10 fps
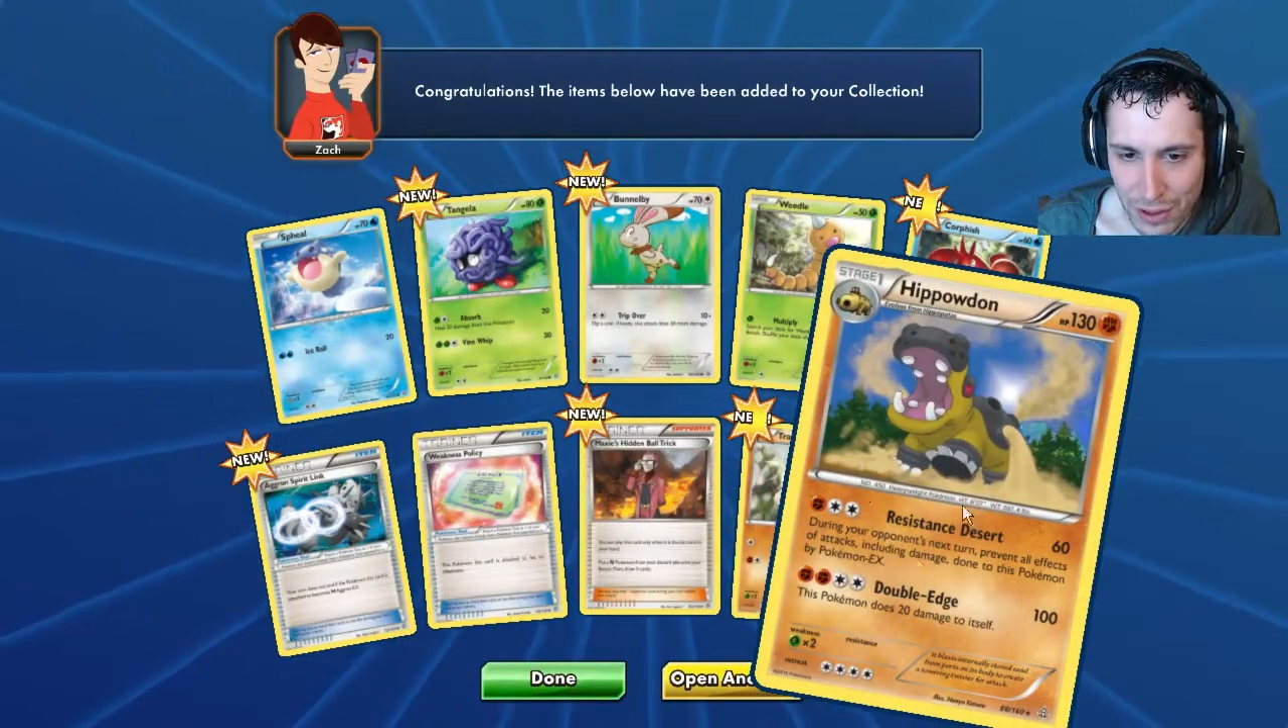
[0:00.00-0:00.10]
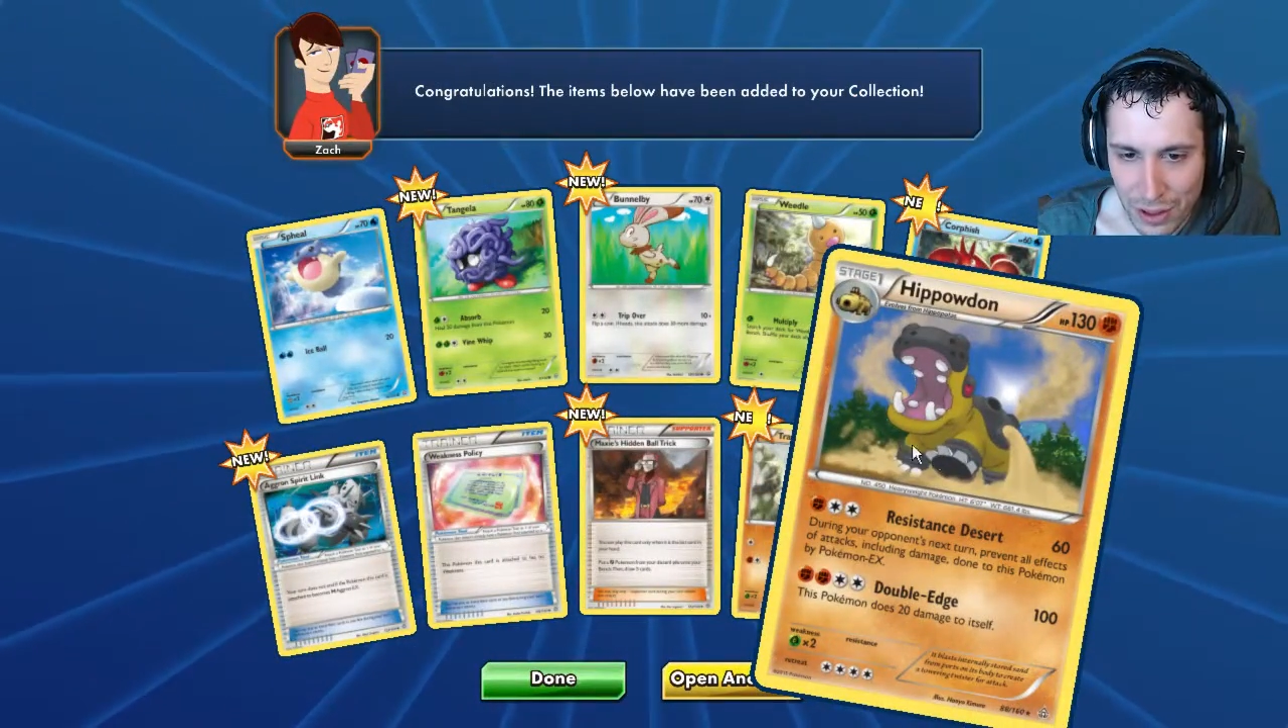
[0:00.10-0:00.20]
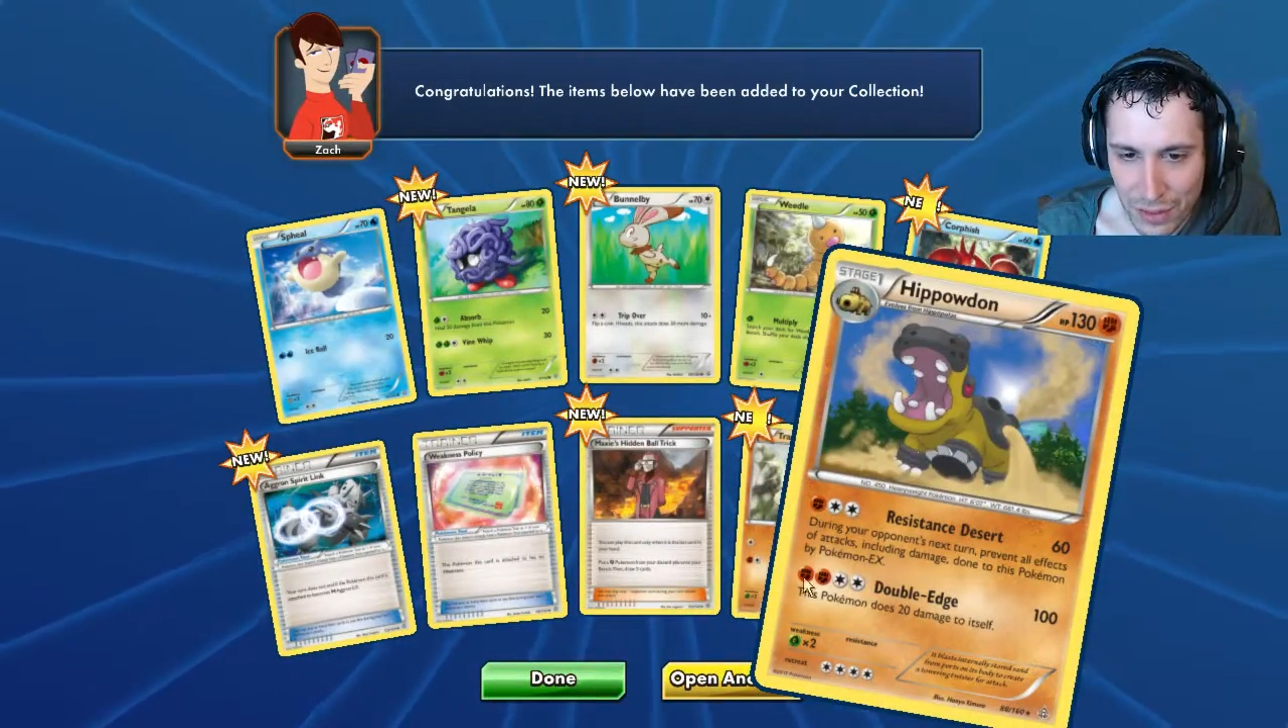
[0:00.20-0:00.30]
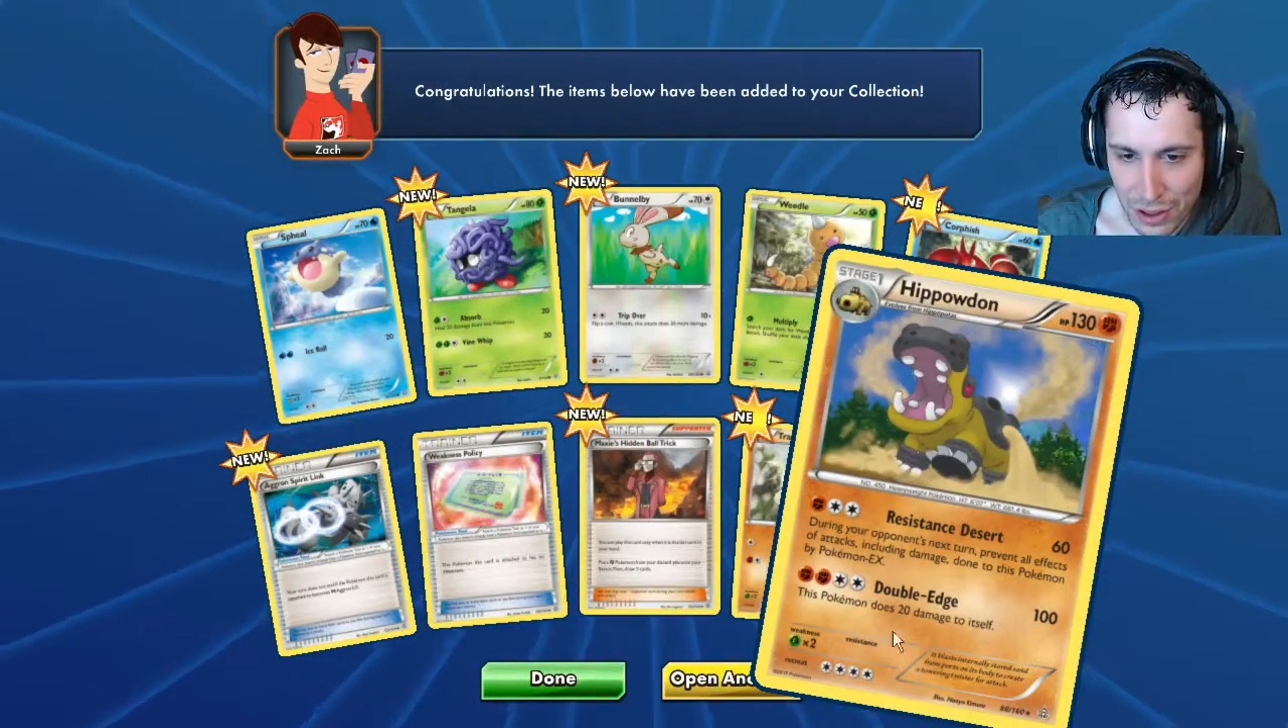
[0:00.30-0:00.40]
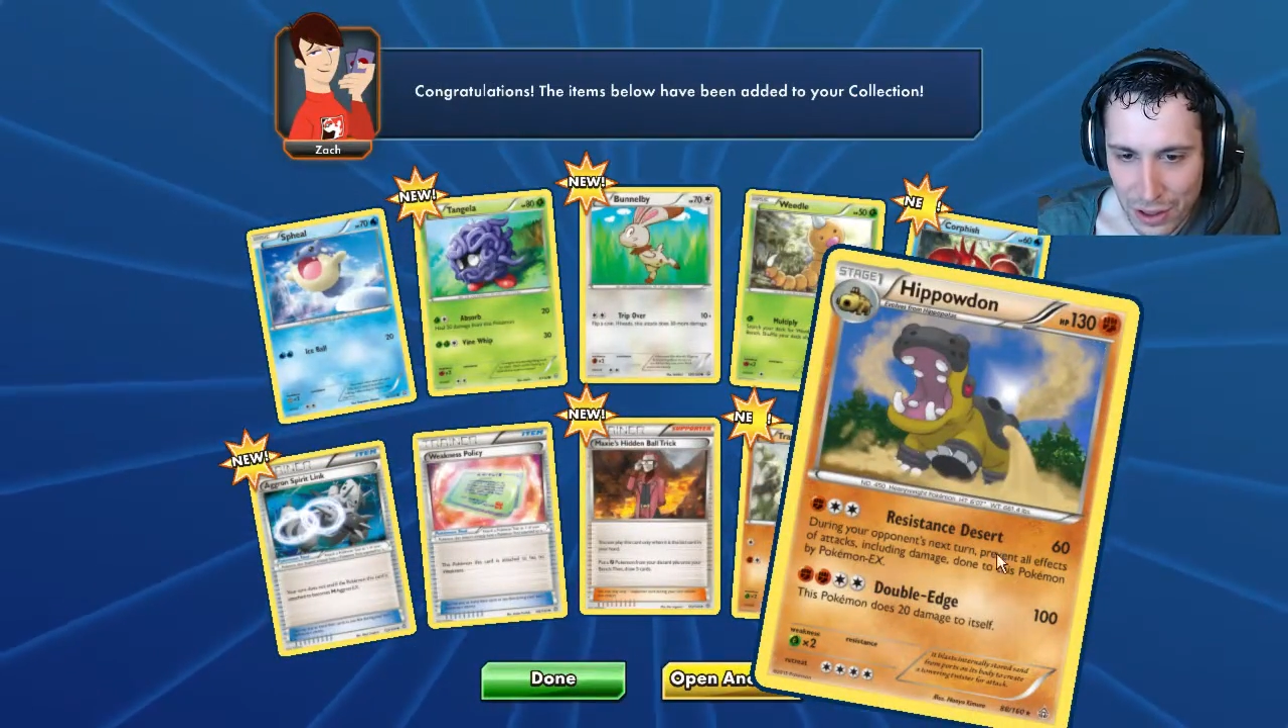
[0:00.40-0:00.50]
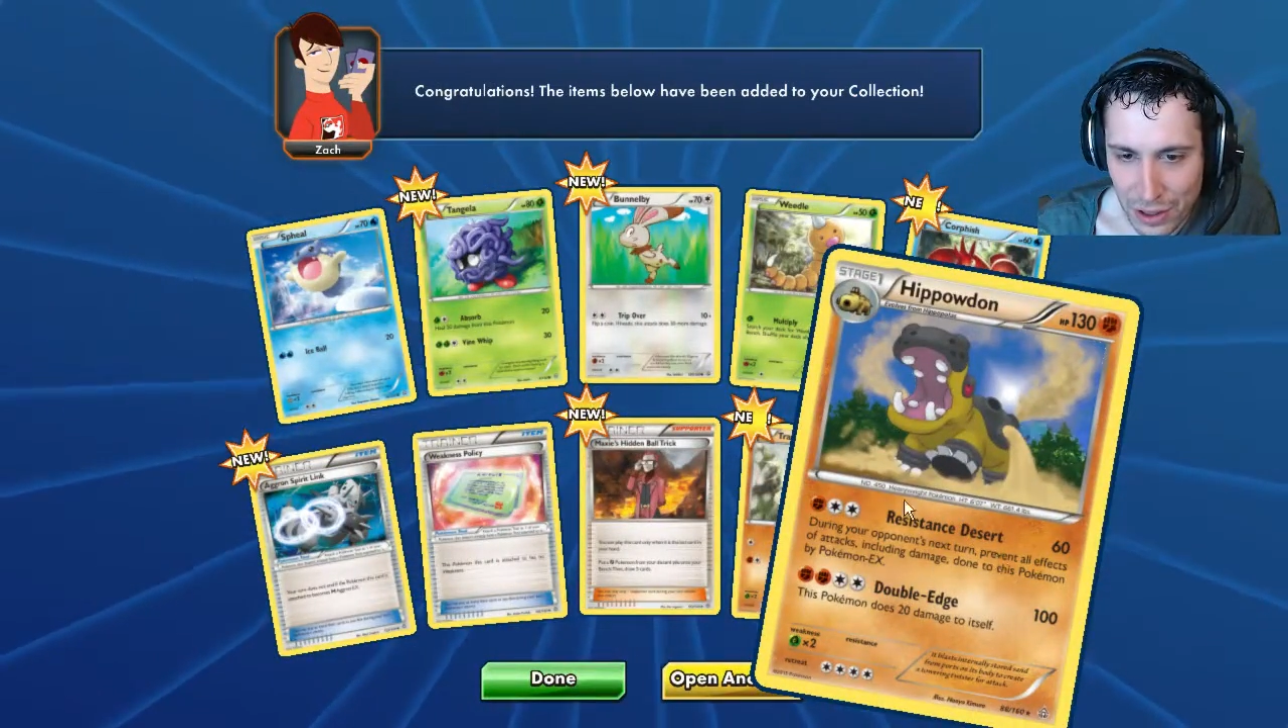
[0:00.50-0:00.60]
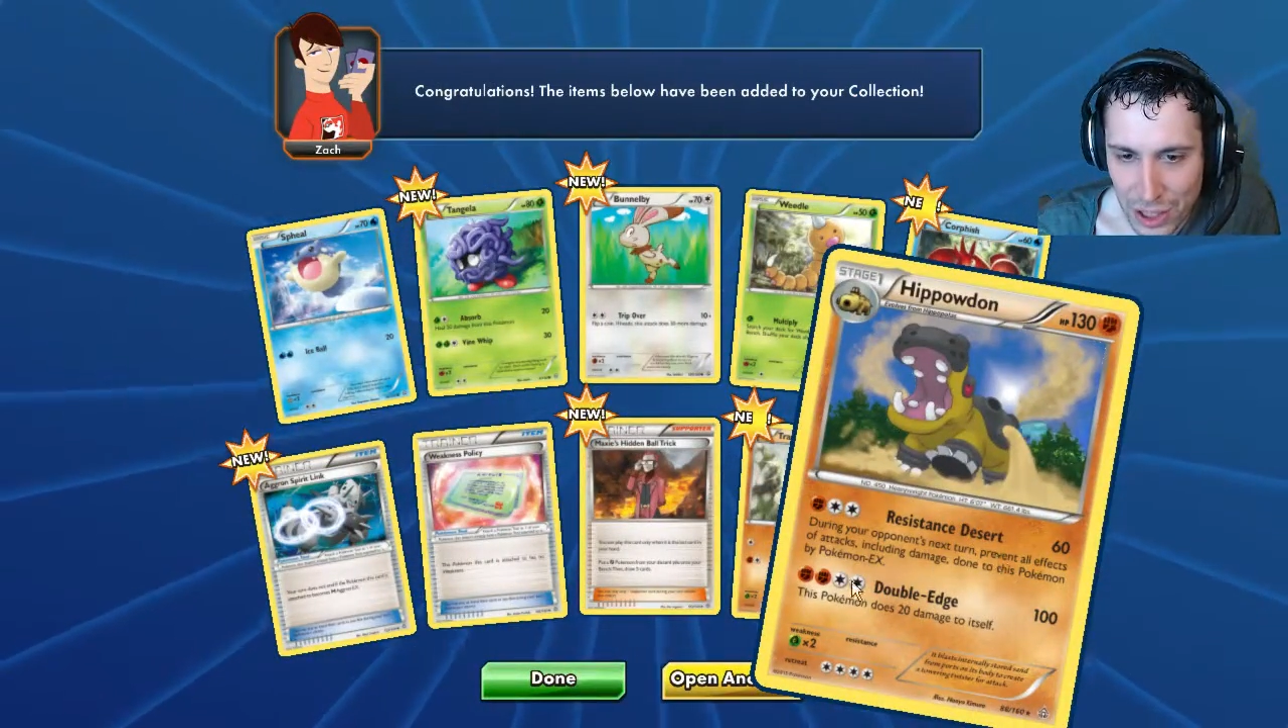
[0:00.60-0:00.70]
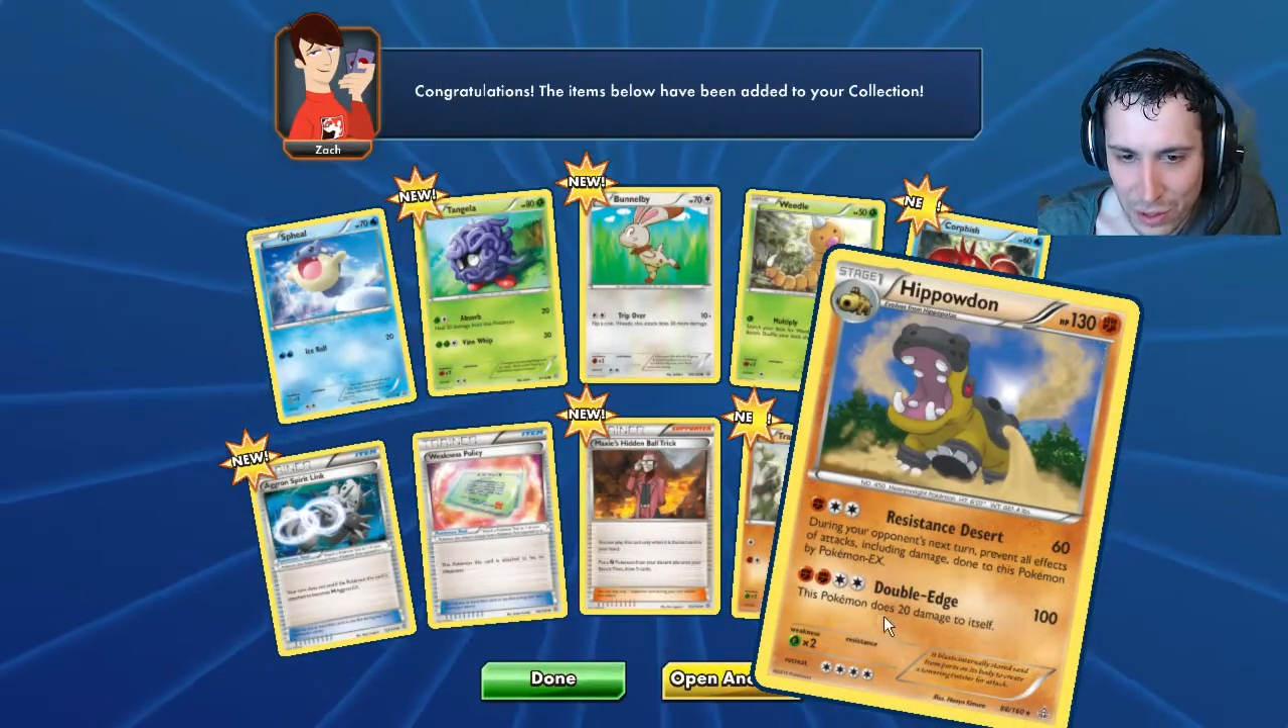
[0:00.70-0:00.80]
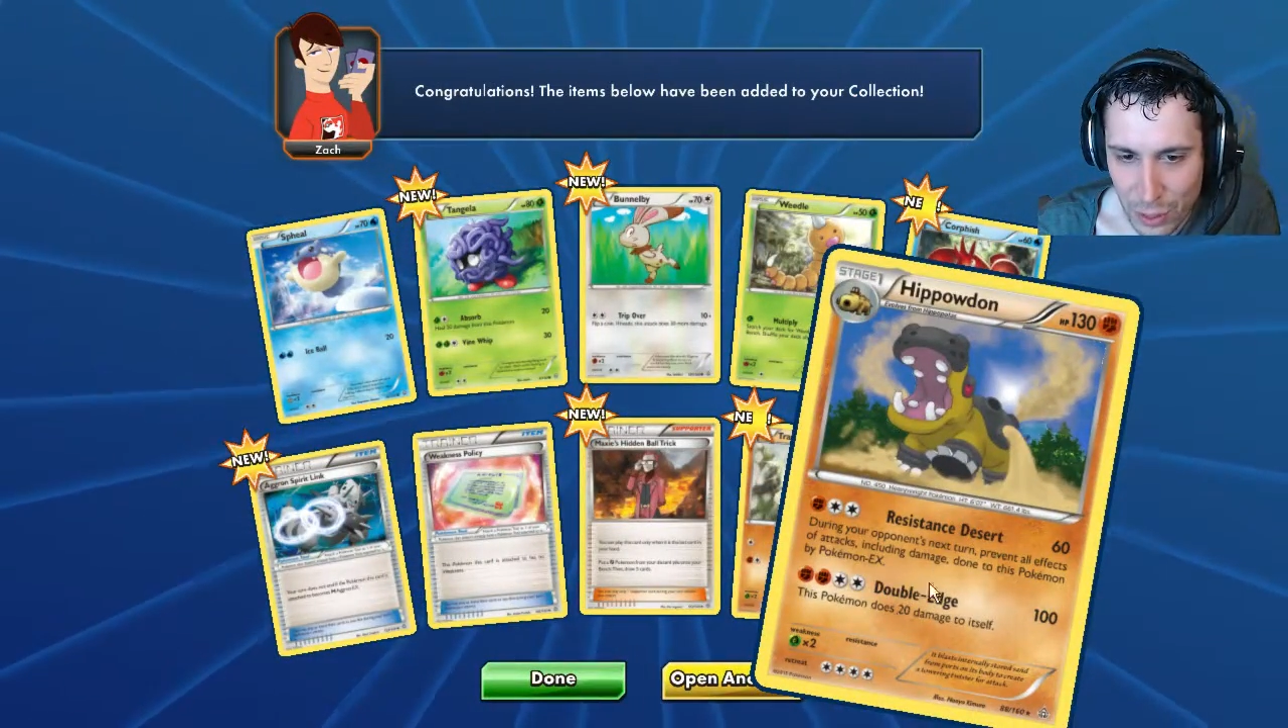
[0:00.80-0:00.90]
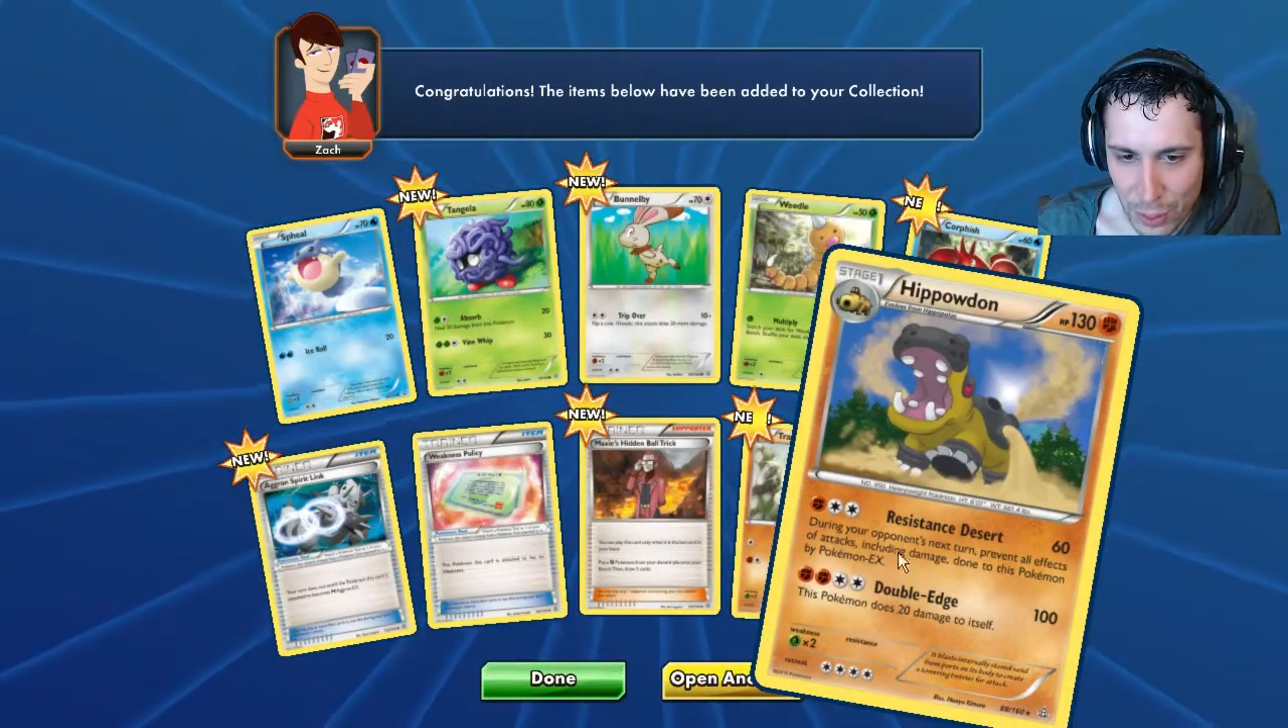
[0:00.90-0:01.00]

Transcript: and I think I'm gonna check all the